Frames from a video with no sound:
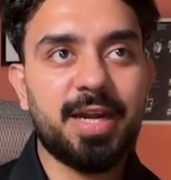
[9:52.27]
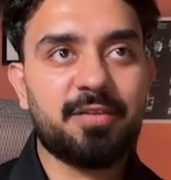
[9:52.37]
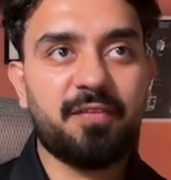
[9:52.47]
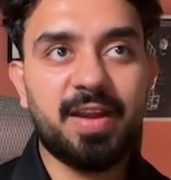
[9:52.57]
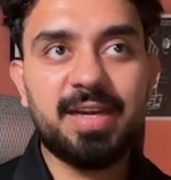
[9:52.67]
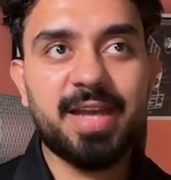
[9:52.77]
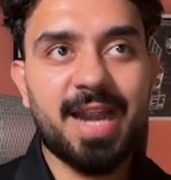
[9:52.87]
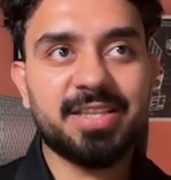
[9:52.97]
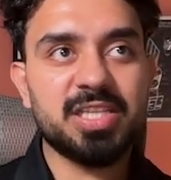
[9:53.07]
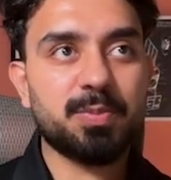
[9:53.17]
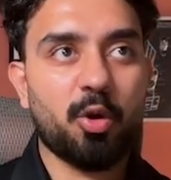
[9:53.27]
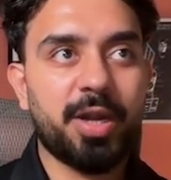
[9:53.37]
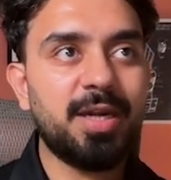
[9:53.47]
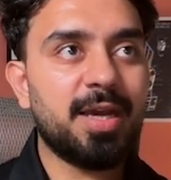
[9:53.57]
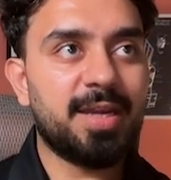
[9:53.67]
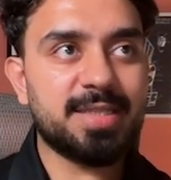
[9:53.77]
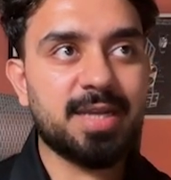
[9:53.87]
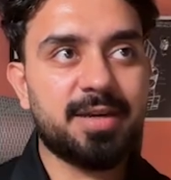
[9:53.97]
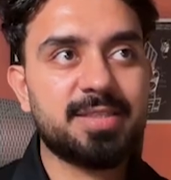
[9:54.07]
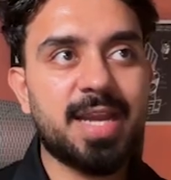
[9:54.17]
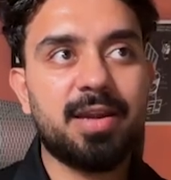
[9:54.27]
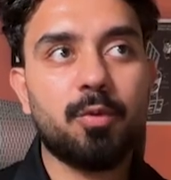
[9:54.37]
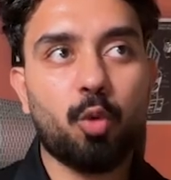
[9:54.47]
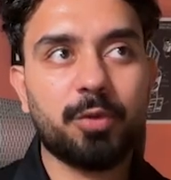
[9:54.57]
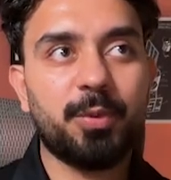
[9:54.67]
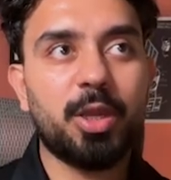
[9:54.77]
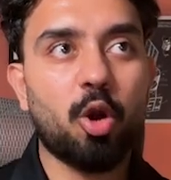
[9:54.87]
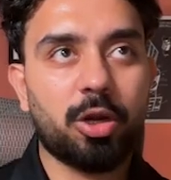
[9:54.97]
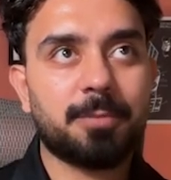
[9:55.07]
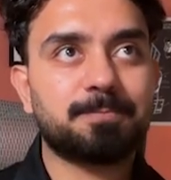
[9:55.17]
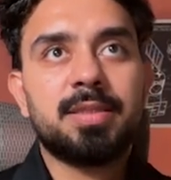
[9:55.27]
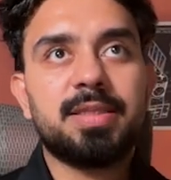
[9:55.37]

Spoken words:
It failed at this point. Let's understand what we got.